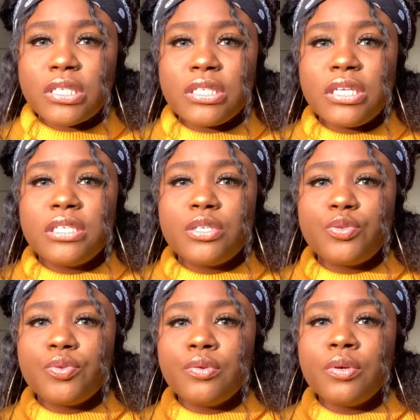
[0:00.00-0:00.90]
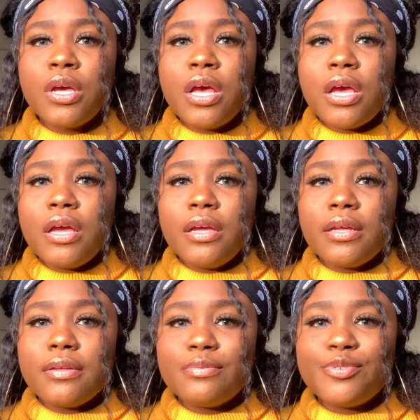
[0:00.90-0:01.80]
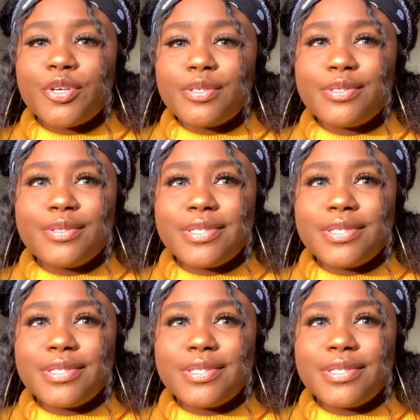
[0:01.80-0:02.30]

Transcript: It's easy to just